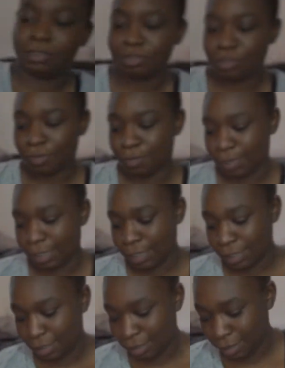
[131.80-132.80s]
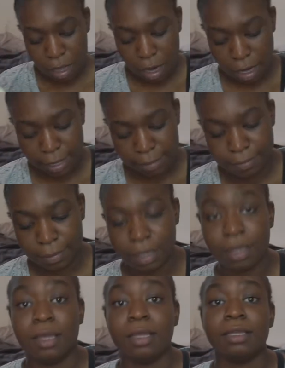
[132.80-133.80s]
so pretty. All right,
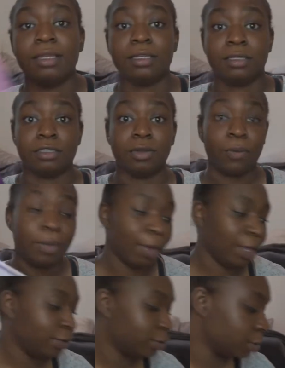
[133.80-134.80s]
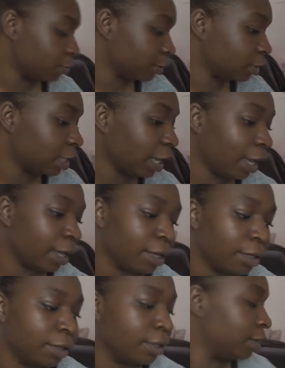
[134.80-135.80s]
so we might use this one today.
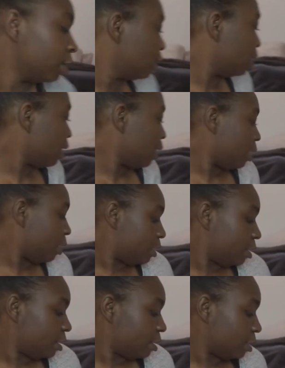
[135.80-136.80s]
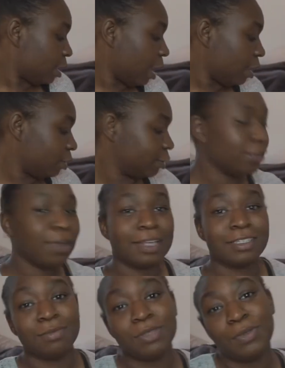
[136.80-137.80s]
And I also got some new